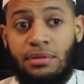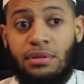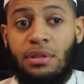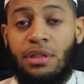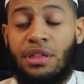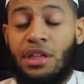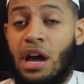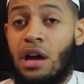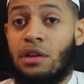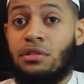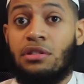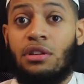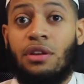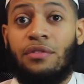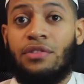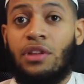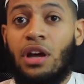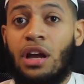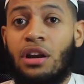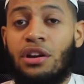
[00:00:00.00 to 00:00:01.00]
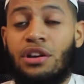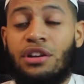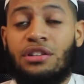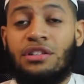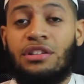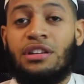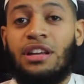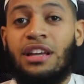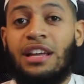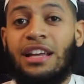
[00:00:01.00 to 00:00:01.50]
thousands of
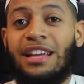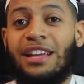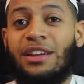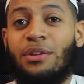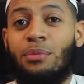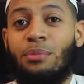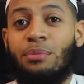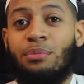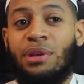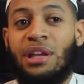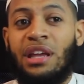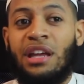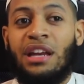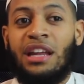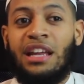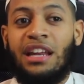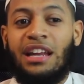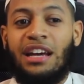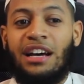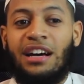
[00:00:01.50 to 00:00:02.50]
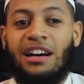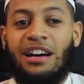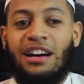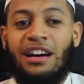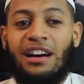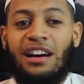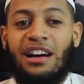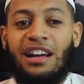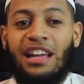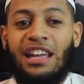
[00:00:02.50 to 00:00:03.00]
dollars being
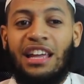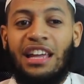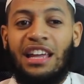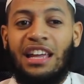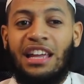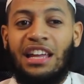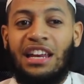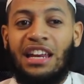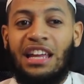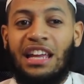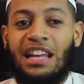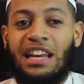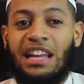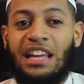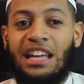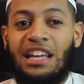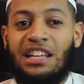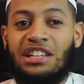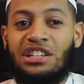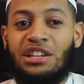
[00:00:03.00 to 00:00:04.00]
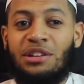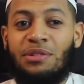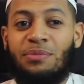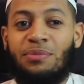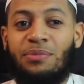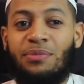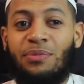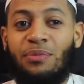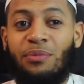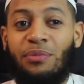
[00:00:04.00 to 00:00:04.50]
in
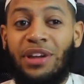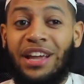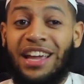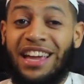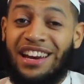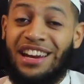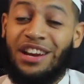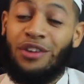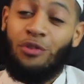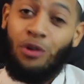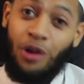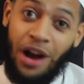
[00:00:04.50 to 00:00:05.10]
Egypt, getting